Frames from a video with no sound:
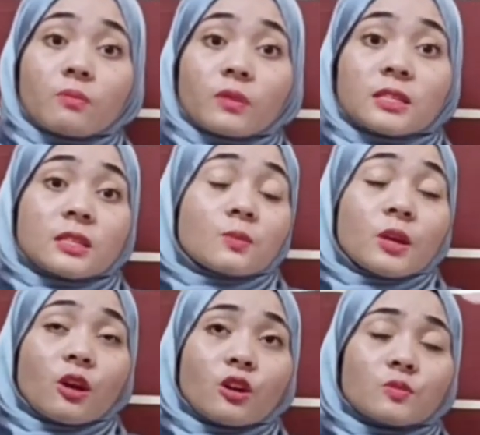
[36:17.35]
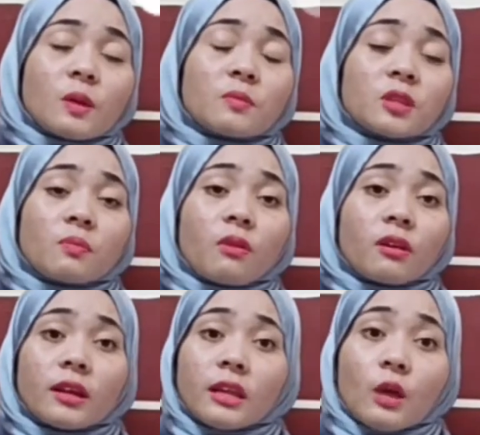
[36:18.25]
This is because maybe the
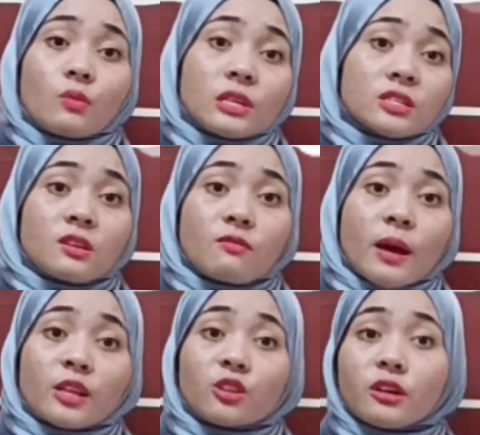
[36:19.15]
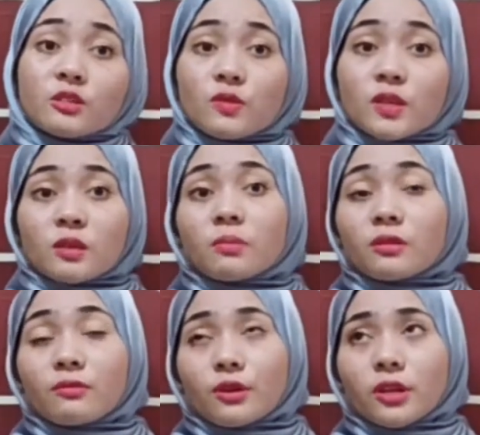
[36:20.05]
product that we serve might not suitable
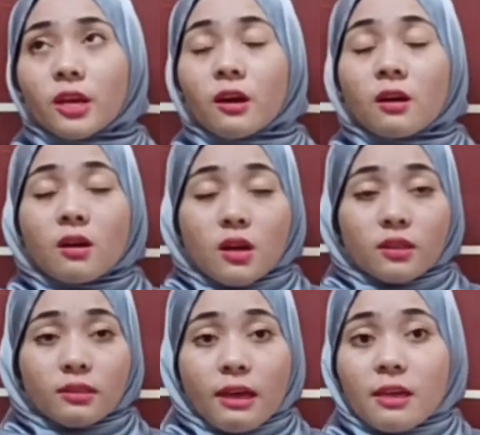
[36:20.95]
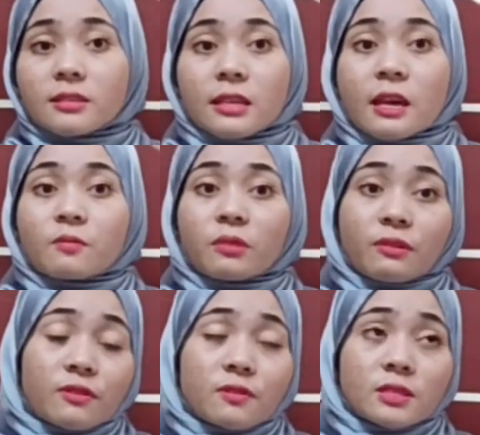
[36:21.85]
for their taste and
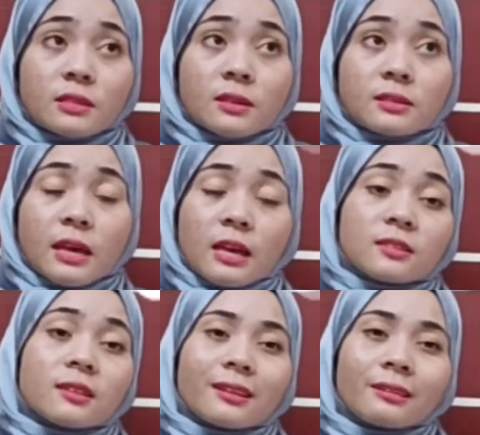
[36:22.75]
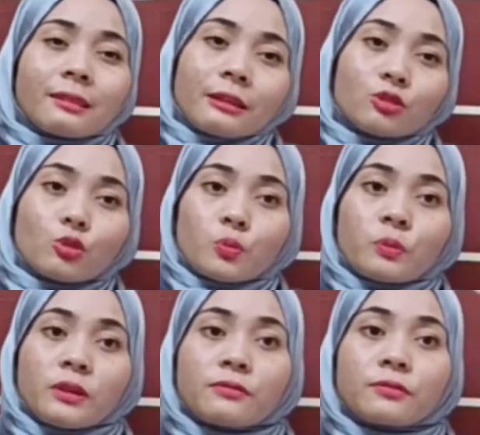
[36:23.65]
preferences, as they tend to
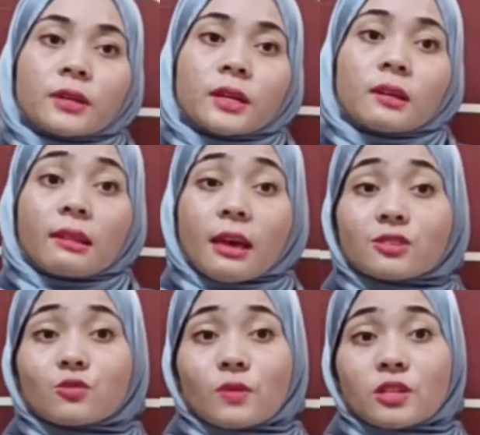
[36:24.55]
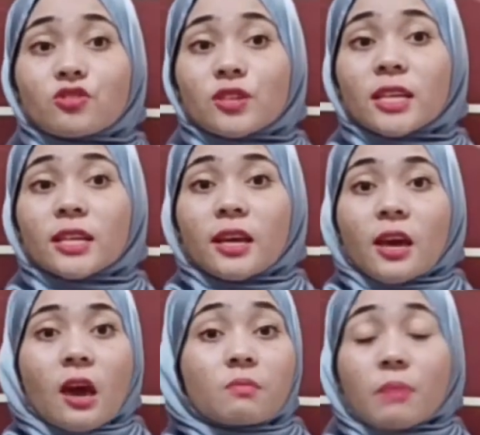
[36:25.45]
prefer less sweet drink
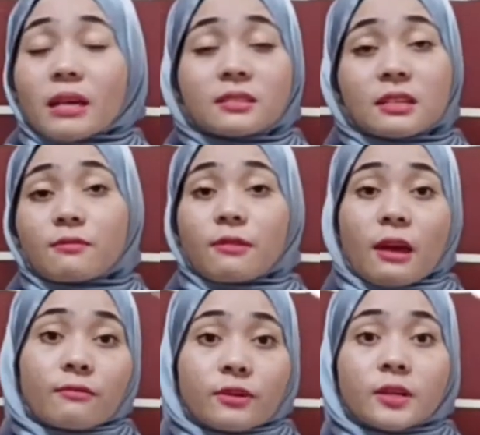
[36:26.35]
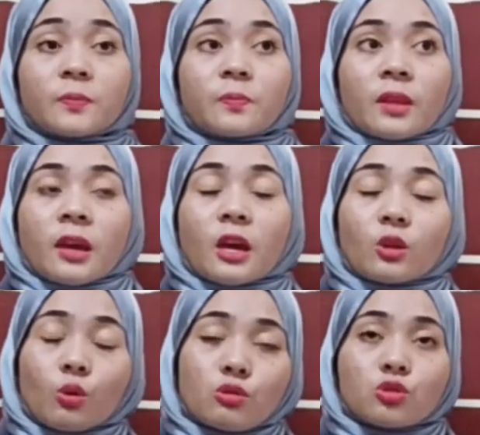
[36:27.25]
and basic flavor, and
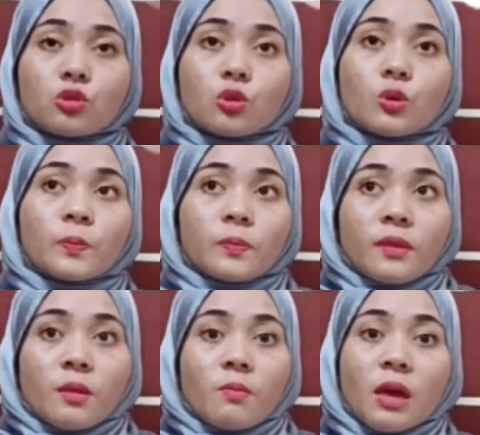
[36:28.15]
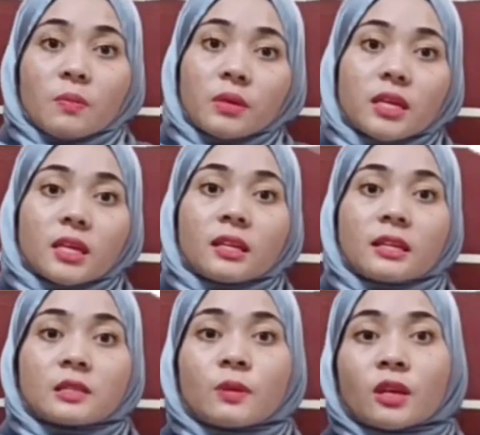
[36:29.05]
also maybe it is
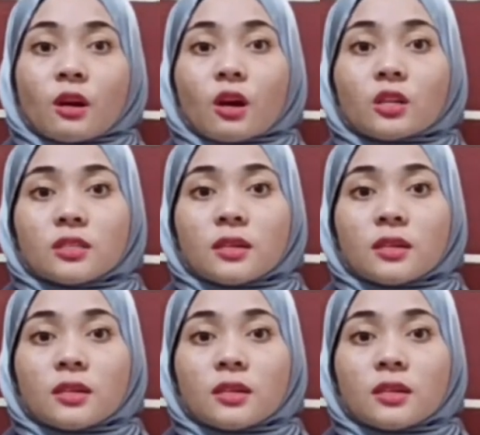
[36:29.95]
because